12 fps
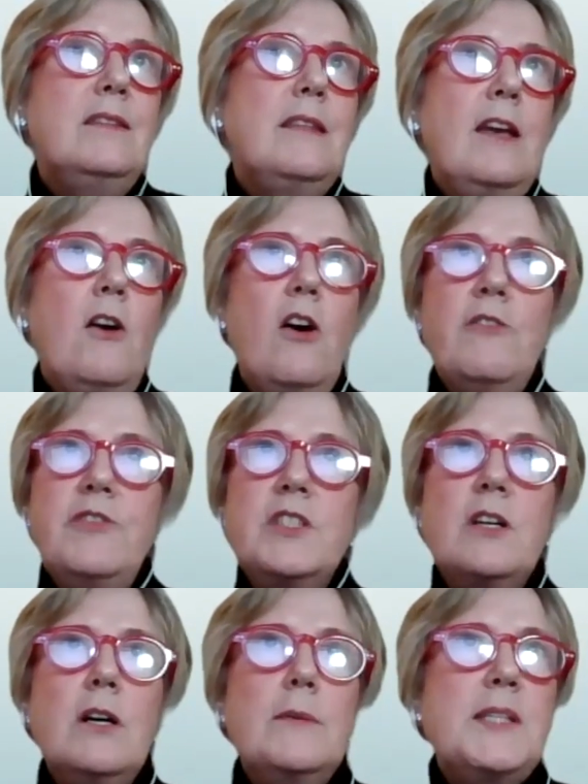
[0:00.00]
They
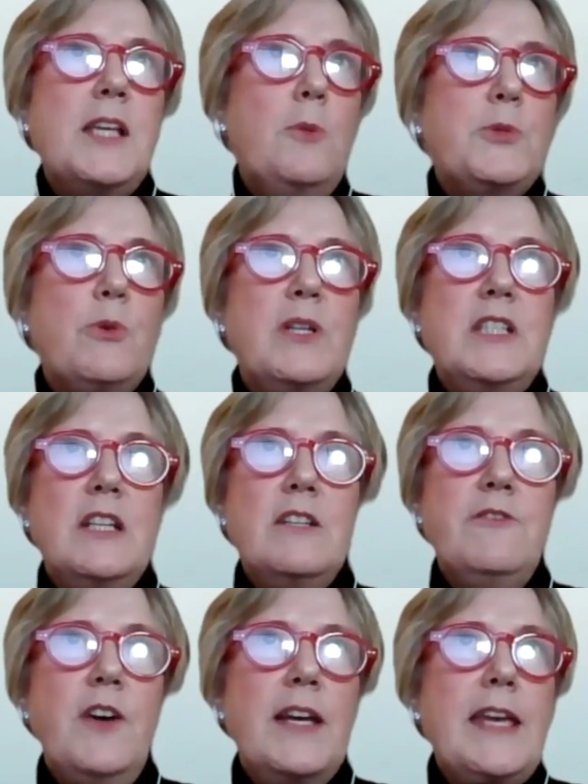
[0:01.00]
oftentimes help to
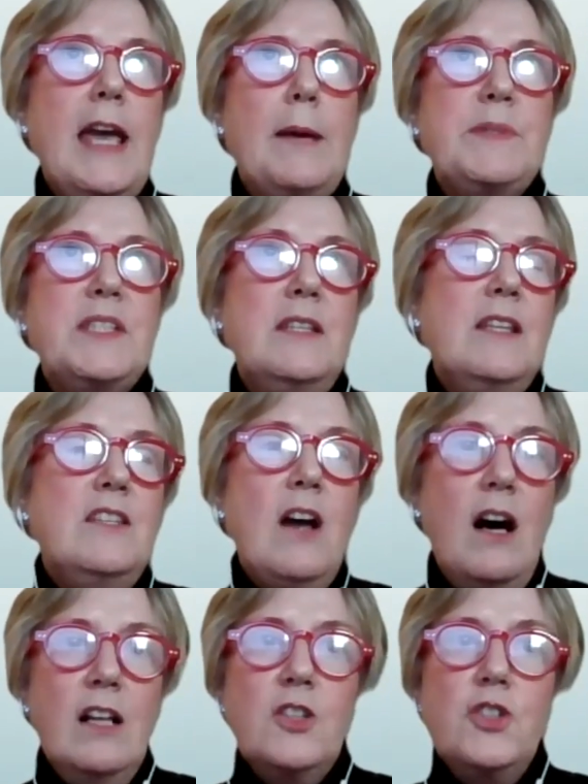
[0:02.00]
identify gaps in the
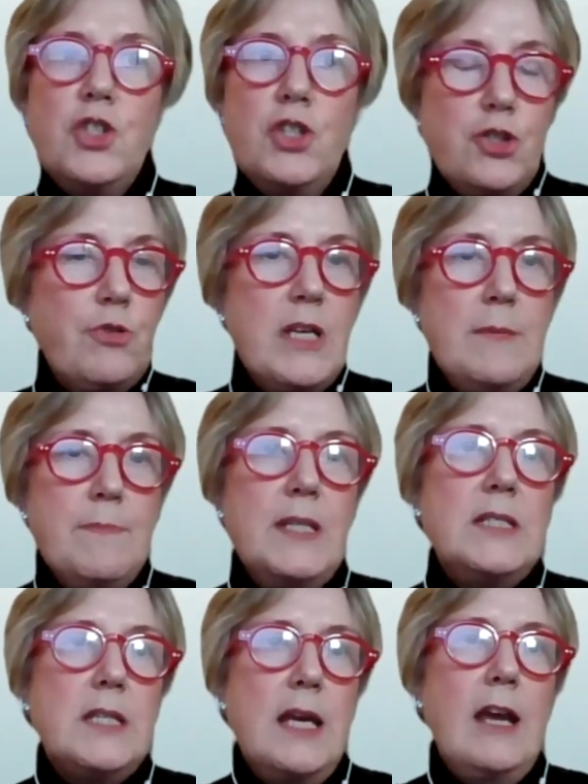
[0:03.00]
knowledge and
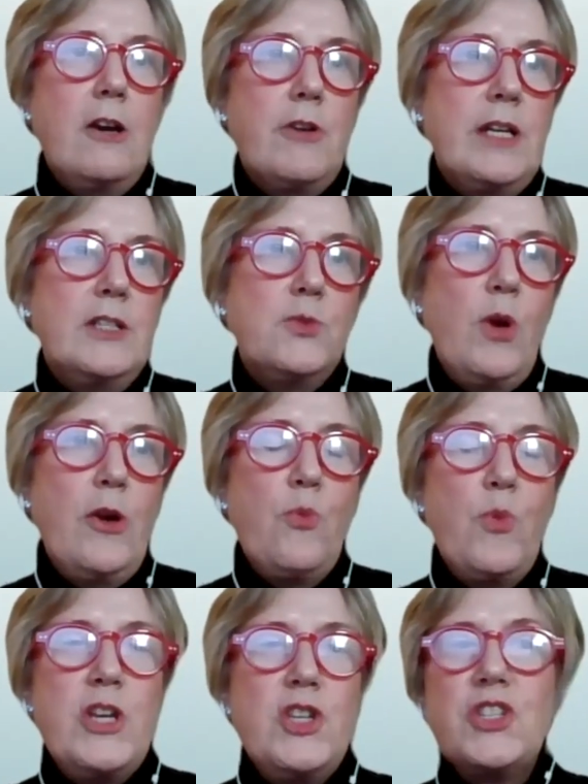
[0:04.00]
treatment areas where
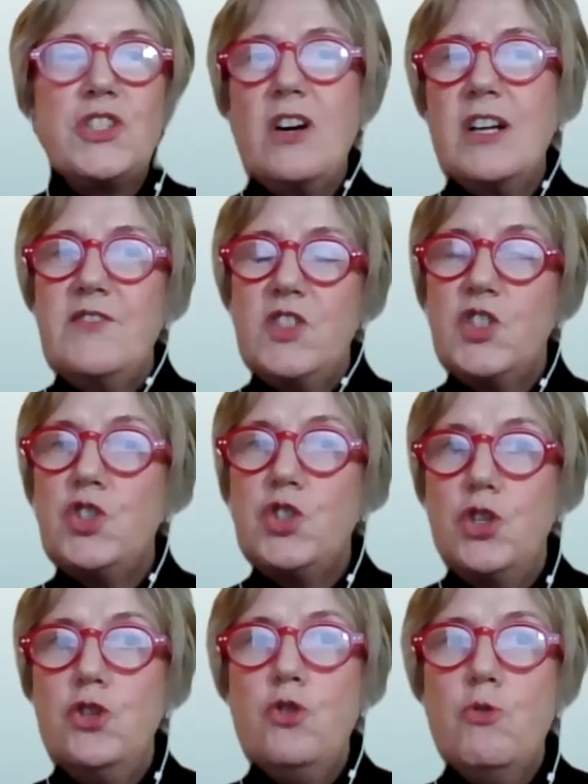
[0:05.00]
we just kind of
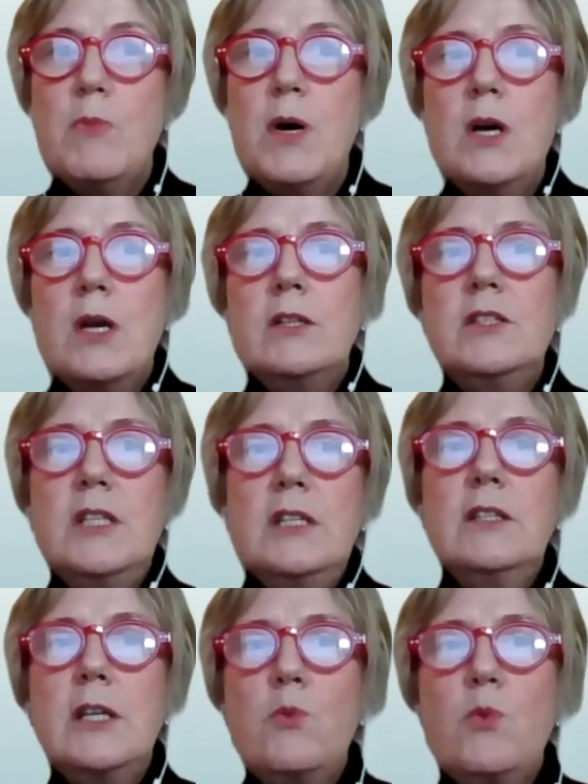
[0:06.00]
assume,
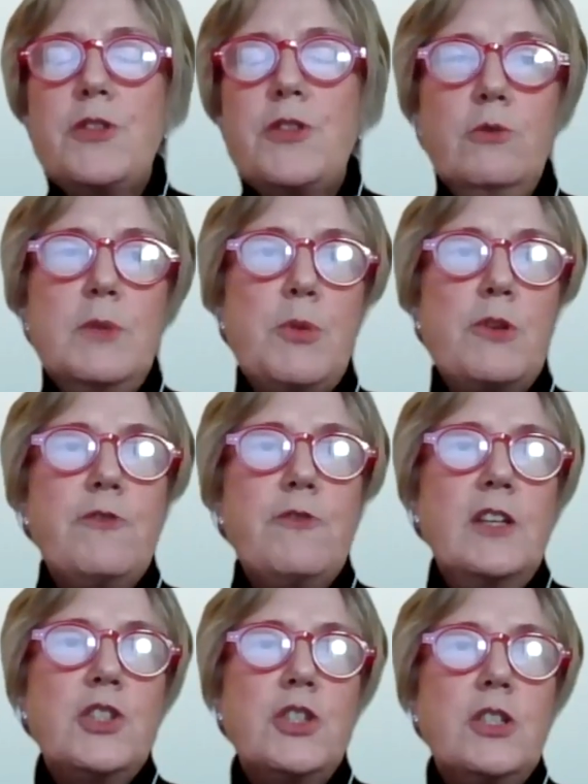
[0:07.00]
dealing with only
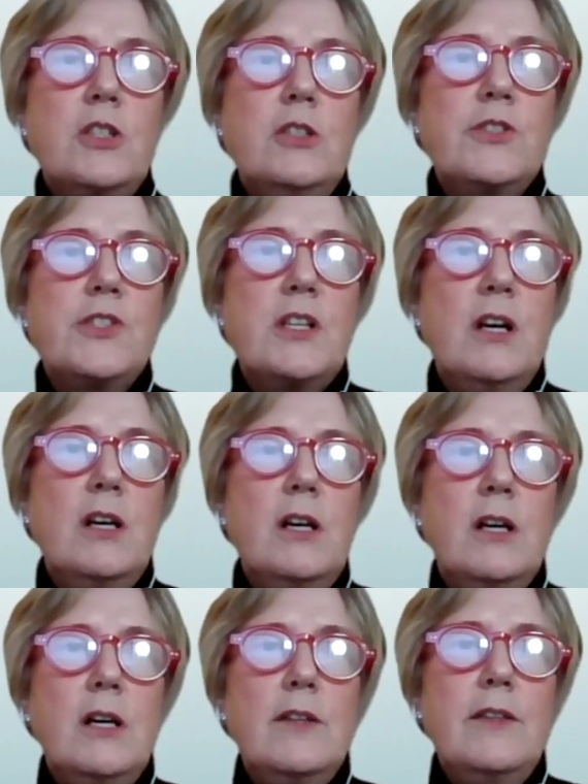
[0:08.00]
professionals,
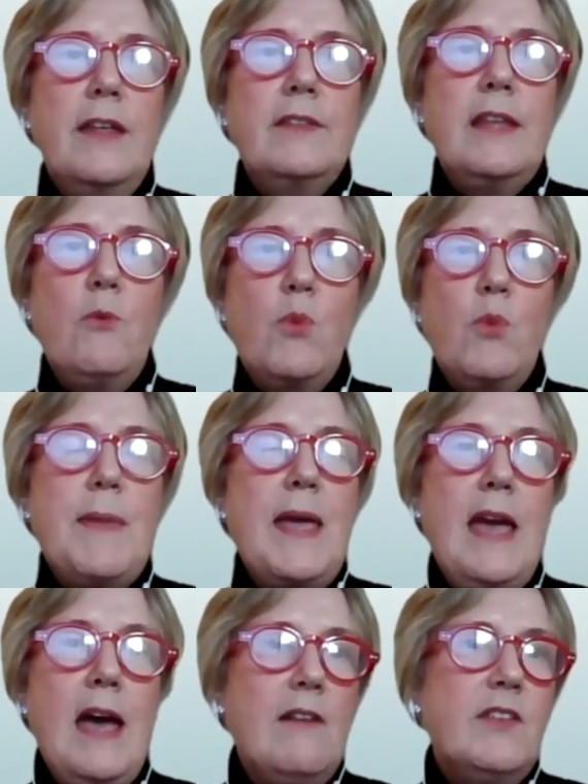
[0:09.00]
that we may
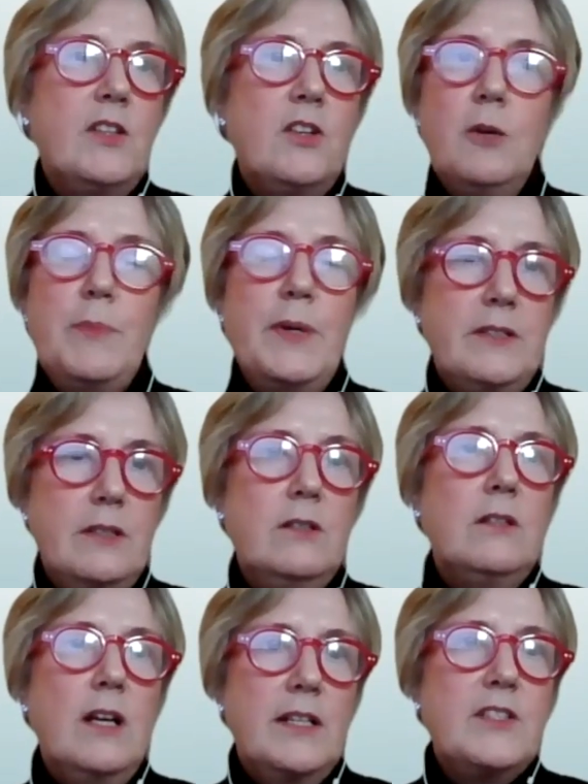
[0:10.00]
have it all, but a
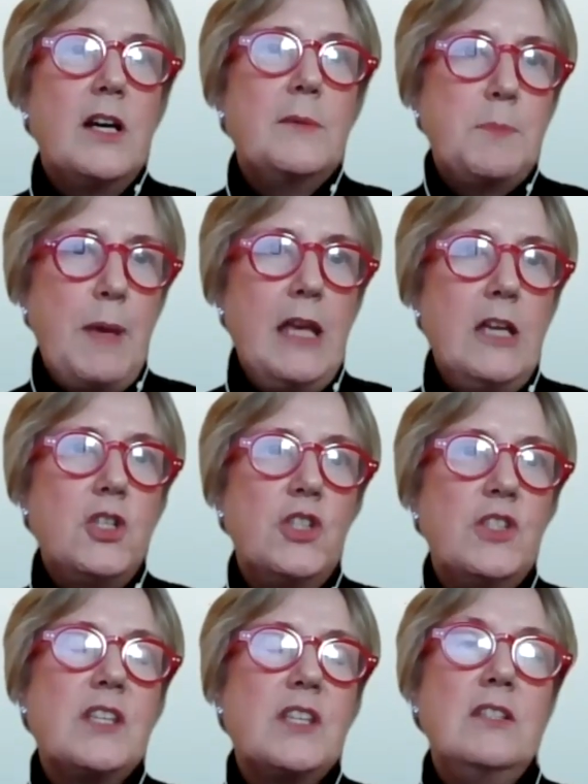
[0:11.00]
lot of times
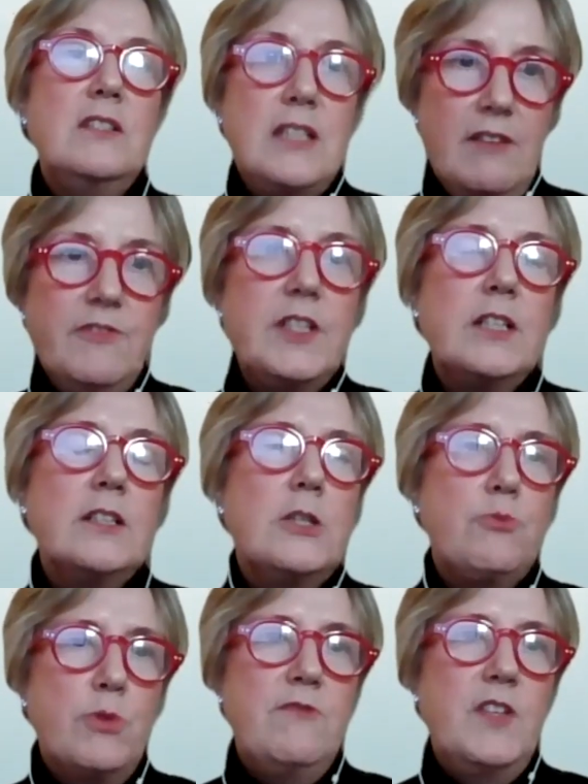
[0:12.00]
patients can definitely
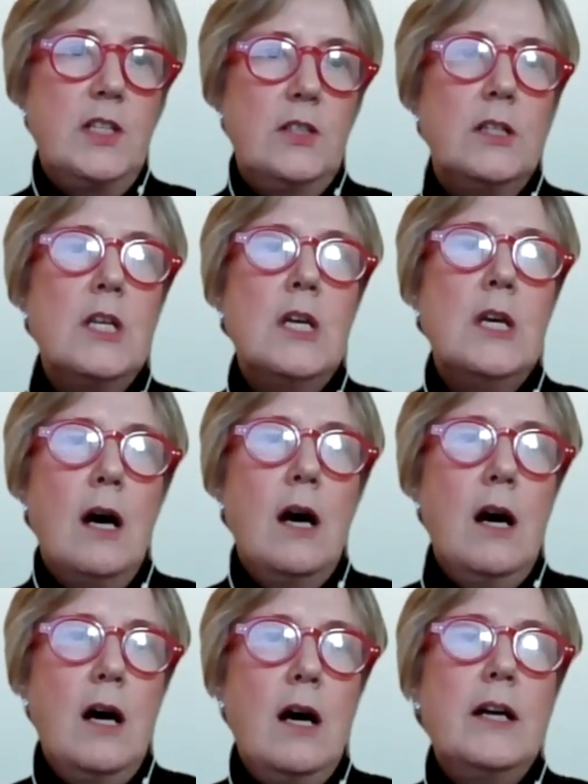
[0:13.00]
reveal
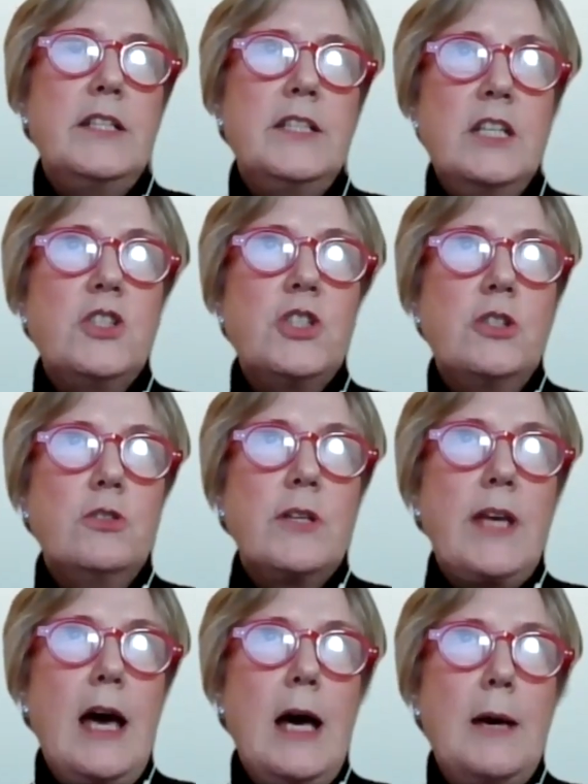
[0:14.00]
additional
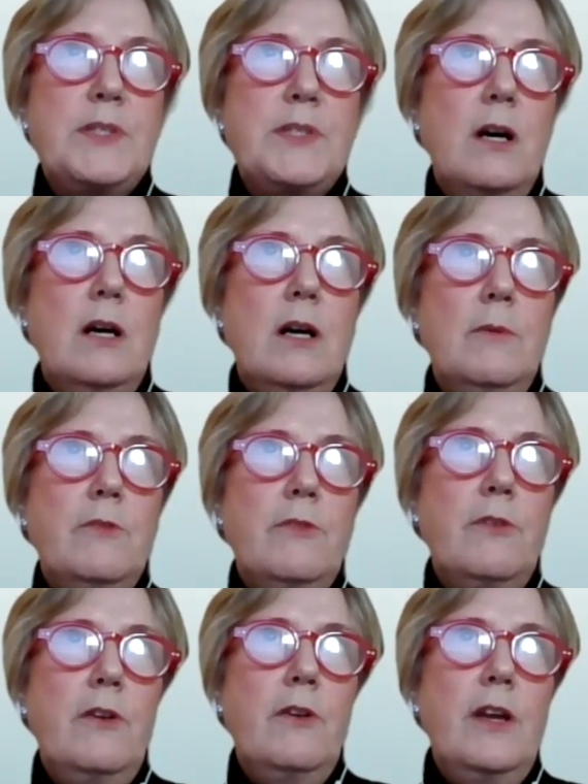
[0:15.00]
gaps
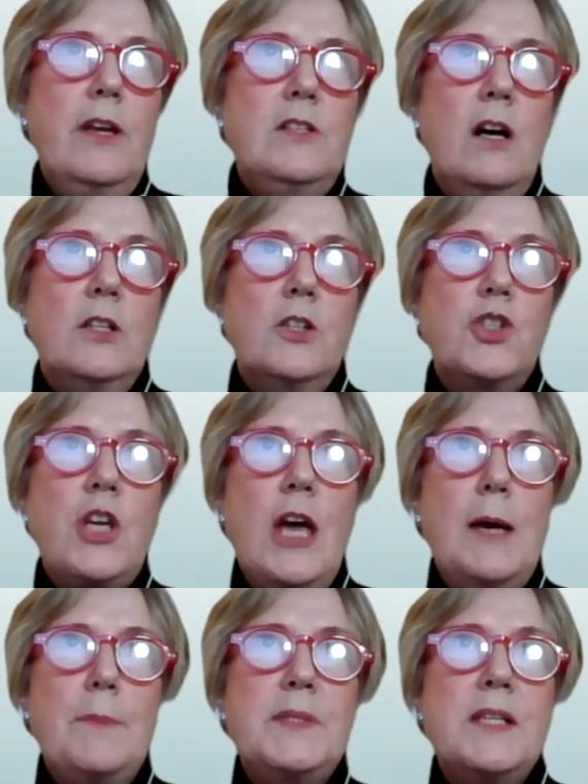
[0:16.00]
and knowledge
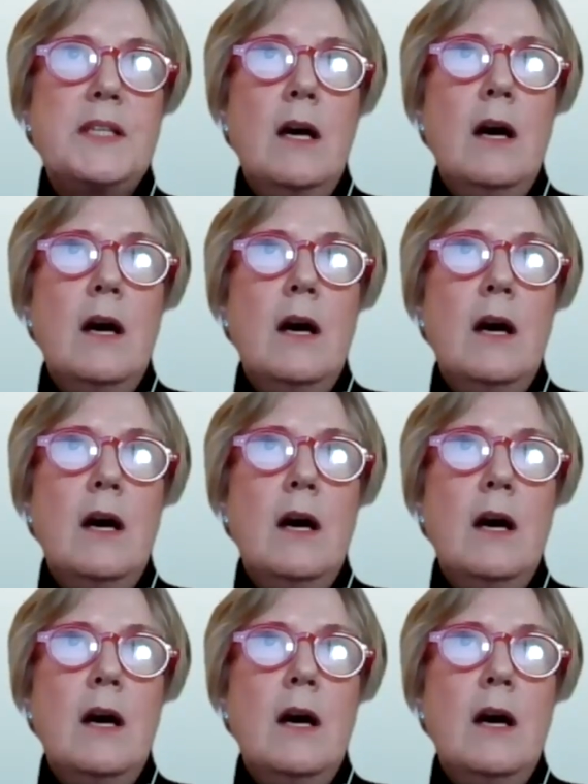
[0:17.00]
gaps.